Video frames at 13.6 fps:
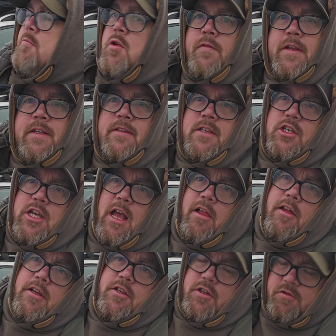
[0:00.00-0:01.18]
moved into the
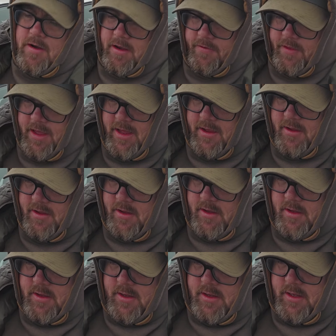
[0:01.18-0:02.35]
shelter just round there.
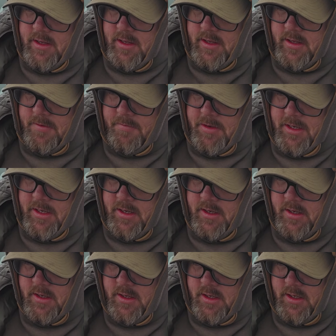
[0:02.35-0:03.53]
Um,
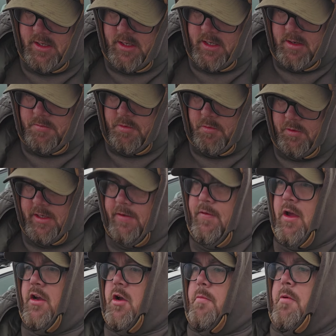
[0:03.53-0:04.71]
we'll give
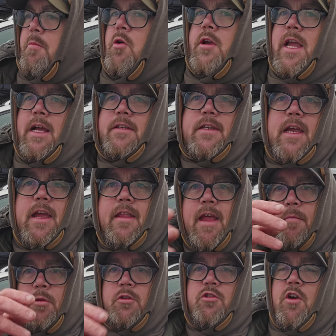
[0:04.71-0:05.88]
it a couple more casts here, and
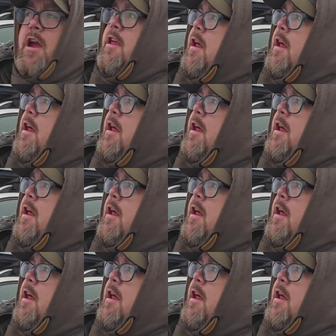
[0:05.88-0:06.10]
then we'll try